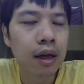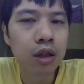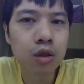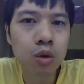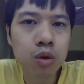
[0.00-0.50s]

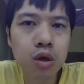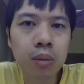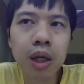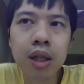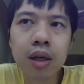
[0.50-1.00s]
social
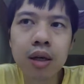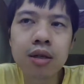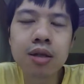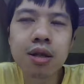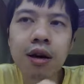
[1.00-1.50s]
media
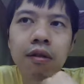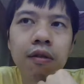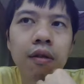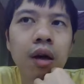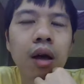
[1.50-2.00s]
and
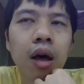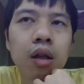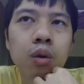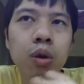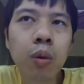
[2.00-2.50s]
stuff,
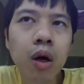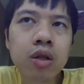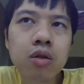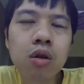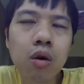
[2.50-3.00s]
and you would
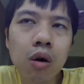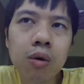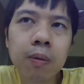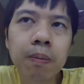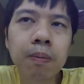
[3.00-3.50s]
want to
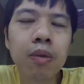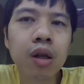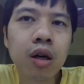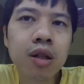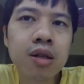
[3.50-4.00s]
know,
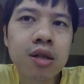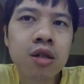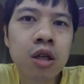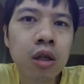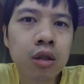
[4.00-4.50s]
not
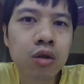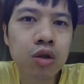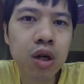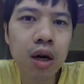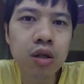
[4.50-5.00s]
necessarily to
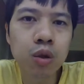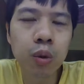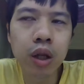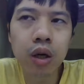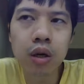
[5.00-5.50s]
judge
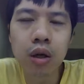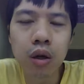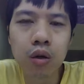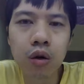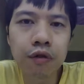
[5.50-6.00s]
whether
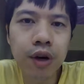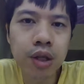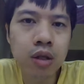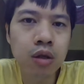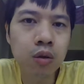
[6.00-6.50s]
your
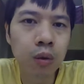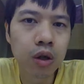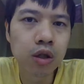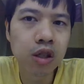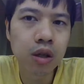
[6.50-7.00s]
friend is
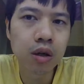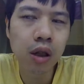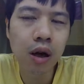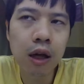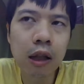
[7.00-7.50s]
worthy or
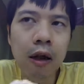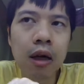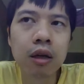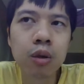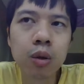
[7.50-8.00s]
not.
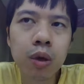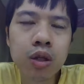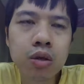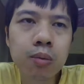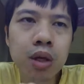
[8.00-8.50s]
You would
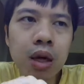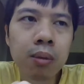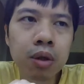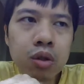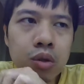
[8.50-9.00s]
want to be
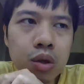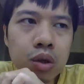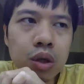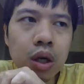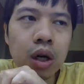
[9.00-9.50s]
able
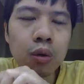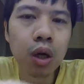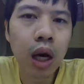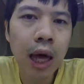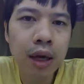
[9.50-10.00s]
to
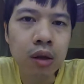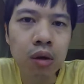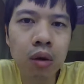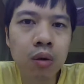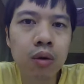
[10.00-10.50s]
relate
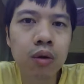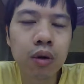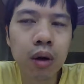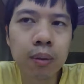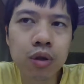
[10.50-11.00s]
to
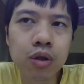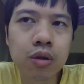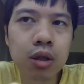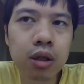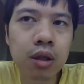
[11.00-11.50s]
a
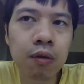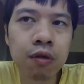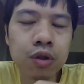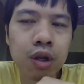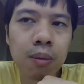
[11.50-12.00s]
person, like say
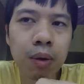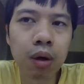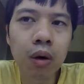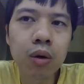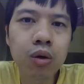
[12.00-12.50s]
for example,
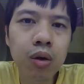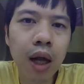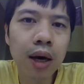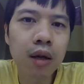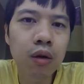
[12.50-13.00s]
oh,
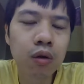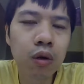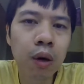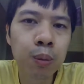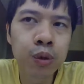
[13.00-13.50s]

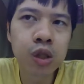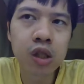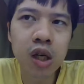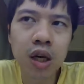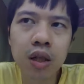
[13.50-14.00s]
you
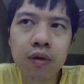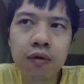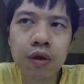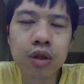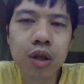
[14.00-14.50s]
appreciate
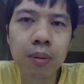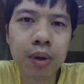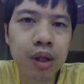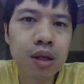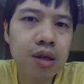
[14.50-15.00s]
for
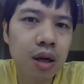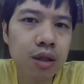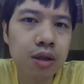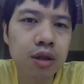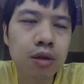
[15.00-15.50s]
example this
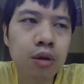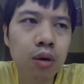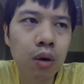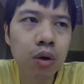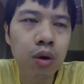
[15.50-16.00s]
artist,
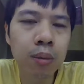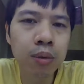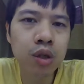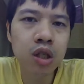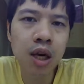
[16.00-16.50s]
or you
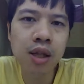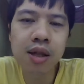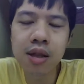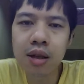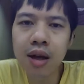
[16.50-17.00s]
appreciate
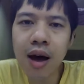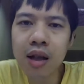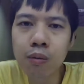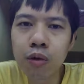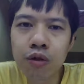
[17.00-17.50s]

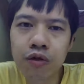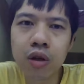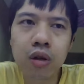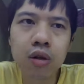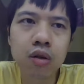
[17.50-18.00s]
that movie,
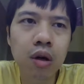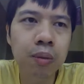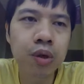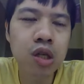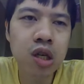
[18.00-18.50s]
you
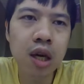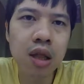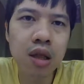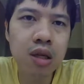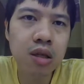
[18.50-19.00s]

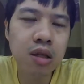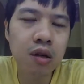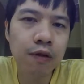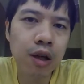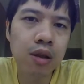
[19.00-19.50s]
appreciate these
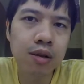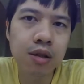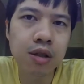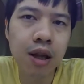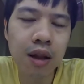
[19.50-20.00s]

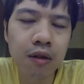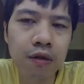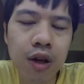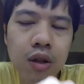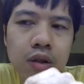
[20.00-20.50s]
inventors, that
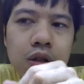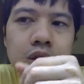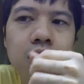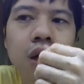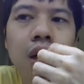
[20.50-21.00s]

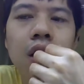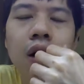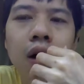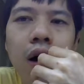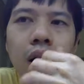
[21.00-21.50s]
inventors.
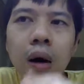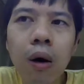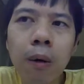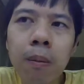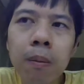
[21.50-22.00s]

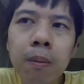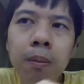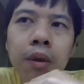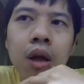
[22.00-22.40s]
um